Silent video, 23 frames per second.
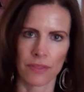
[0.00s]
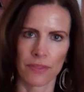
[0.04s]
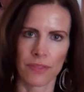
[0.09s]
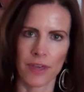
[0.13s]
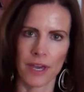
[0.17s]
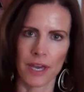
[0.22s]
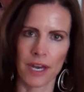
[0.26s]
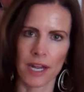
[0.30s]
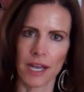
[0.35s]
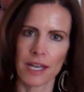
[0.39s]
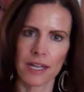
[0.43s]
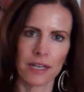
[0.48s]

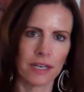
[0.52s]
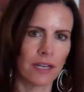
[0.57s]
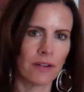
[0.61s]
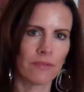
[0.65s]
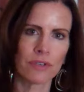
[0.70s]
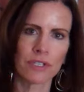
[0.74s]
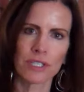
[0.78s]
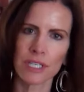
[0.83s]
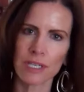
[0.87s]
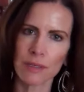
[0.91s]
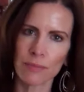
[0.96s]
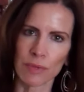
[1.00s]
that I had never
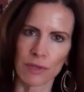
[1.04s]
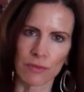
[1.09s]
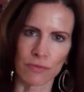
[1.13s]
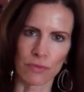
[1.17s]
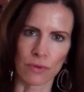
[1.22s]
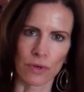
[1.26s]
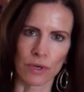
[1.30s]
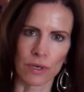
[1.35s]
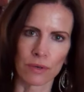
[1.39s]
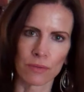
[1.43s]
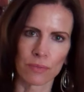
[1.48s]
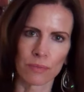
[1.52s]
seen
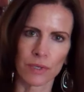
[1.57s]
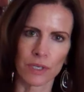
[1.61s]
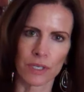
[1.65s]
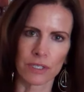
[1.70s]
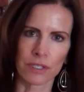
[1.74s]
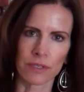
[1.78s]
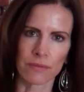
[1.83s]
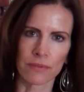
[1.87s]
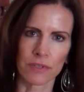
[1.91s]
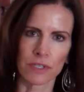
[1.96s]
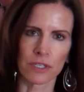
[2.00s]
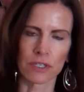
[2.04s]
before because
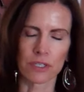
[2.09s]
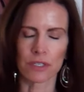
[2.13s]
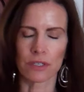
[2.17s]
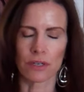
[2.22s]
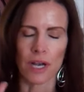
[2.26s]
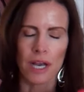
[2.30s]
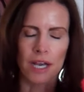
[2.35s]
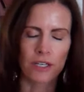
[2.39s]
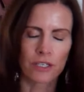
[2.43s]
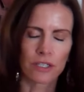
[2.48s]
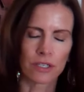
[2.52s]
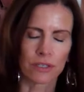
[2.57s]
of the
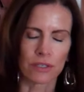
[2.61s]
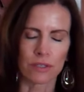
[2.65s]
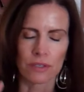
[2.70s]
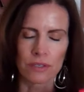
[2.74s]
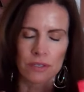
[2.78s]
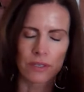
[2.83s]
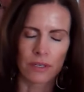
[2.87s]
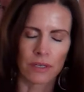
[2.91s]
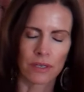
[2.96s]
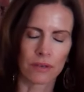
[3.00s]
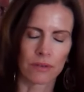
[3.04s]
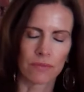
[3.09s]

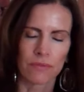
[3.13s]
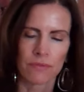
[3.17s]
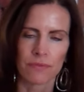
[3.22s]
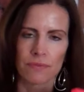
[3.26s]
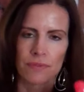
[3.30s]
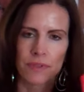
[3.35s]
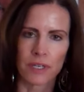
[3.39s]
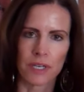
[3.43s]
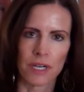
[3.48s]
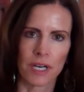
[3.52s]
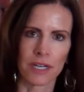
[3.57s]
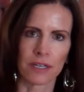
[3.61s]
distractions of
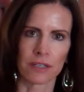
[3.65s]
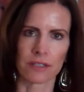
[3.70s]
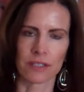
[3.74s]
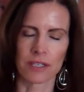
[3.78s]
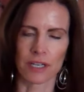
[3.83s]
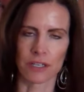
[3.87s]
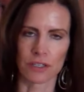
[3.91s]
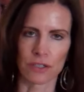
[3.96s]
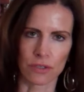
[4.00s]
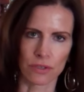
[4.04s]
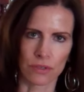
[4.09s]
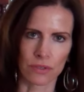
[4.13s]
the
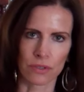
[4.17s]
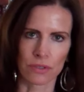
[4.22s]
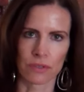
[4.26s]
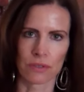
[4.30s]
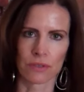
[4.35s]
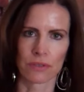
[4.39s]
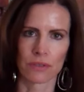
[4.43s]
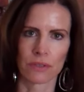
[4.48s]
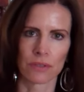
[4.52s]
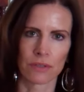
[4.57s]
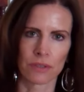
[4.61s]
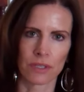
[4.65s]
non-essentials
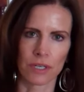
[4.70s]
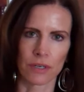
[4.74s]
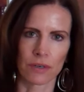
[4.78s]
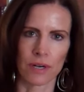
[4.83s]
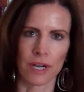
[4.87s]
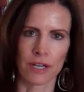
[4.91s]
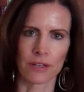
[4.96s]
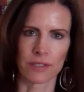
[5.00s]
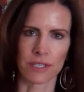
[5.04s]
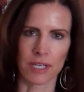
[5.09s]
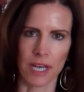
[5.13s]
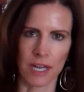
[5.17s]
that are
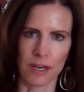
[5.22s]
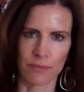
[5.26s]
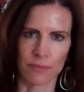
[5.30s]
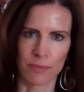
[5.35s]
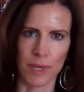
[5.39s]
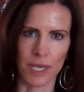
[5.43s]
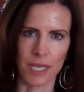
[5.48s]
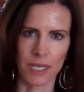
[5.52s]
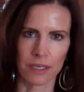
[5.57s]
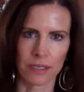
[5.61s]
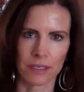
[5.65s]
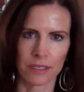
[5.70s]
outside of
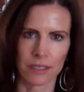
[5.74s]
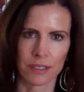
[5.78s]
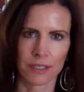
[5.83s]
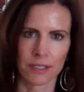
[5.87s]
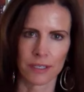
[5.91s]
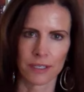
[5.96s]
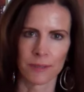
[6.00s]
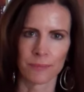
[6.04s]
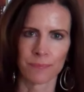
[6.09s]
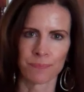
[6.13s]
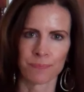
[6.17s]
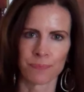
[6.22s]
me.
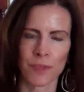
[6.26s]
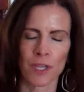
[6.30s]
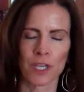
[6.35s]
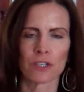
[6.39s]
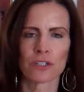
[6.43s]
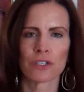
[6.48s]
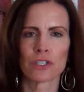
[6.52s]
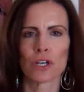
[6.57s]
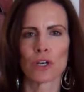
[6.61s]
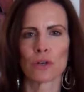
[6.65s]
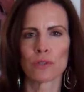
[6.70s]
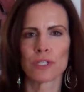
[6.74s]

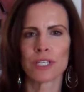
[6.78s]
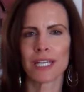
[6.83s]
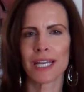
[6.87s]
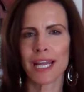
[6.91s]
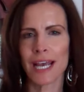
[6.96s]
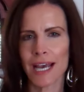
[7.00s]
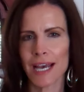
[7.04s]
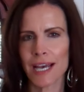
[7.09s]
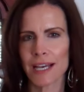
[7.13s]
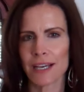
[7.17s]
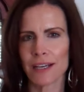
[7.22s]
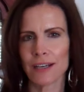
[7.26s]
So
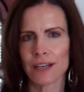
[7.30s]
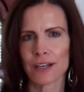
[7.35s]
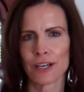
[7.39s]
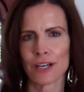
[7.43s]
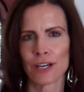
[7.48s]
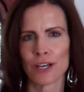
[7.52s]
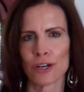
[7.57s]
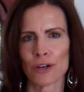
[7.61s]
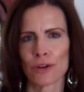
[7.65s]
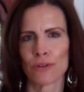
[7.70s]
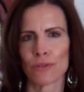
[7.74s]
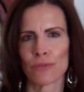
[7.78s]
today,
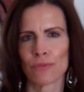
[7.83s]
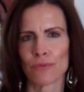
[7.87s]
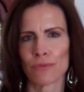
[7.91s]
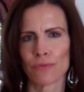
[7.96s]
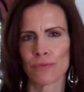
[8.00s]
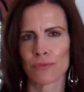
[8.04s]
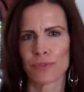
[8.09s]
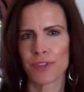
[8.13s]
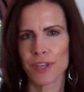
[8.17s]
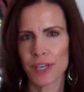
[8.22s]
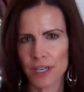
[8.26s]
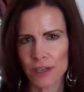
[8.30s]

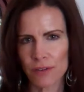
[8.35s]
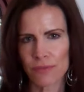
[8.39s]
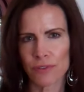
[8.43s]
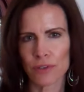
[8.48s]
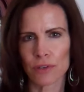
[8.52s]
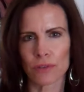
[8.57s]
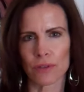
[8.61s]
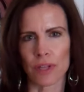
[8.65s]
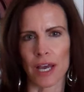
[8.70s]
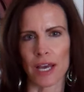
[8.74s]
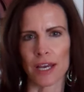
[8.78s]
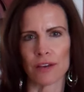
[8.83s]
think of
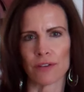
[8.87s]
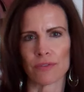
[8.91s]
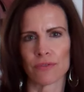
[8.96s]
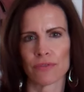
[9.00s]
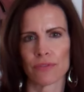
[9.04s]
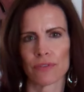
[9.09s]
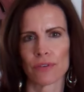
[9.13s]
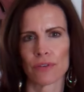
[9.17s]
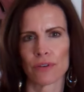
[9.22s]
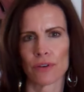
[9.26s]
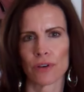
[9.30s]
your life.